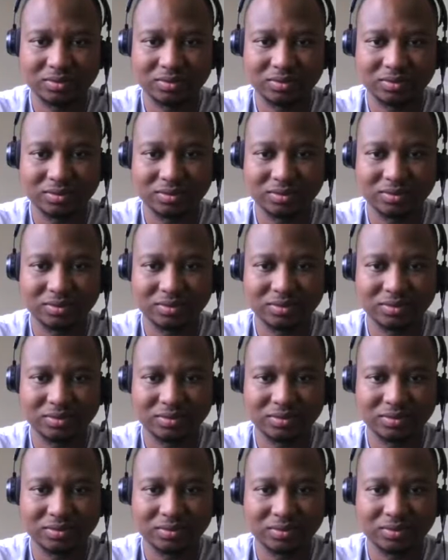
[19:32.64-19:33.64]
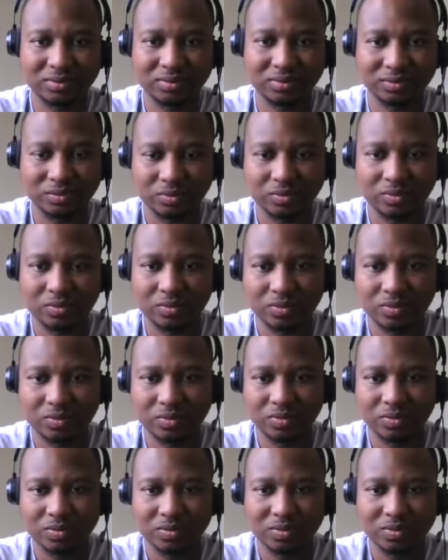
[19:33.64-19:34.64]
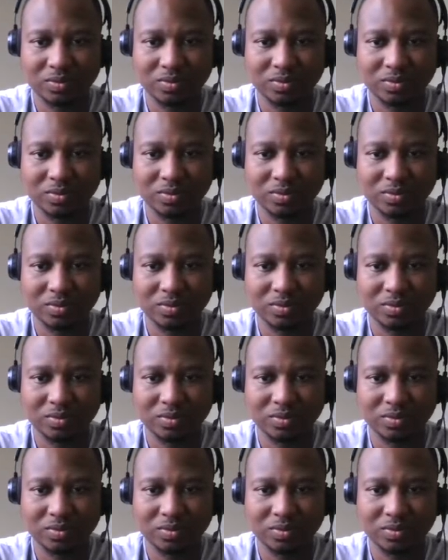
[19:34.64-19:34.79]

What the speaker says: (silent)